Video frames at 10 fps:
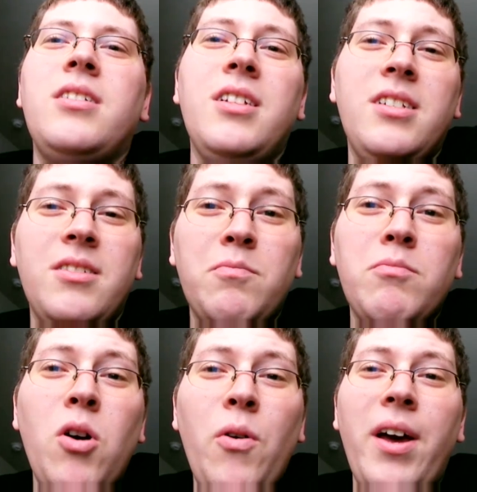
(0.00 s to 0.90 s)
This is
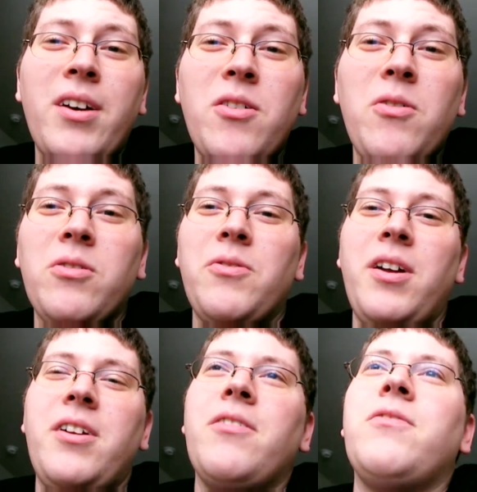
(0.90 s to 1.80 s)
moe gold
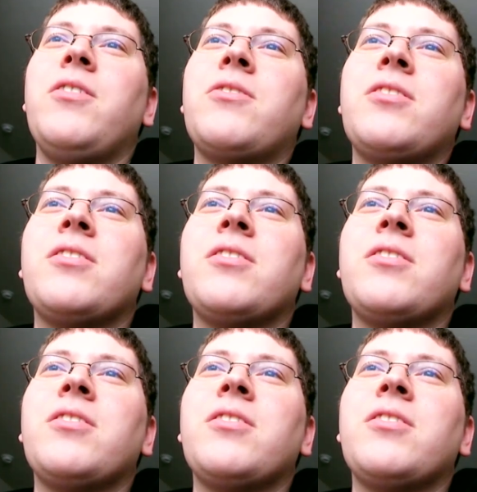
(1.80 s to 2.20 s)
right here, folks.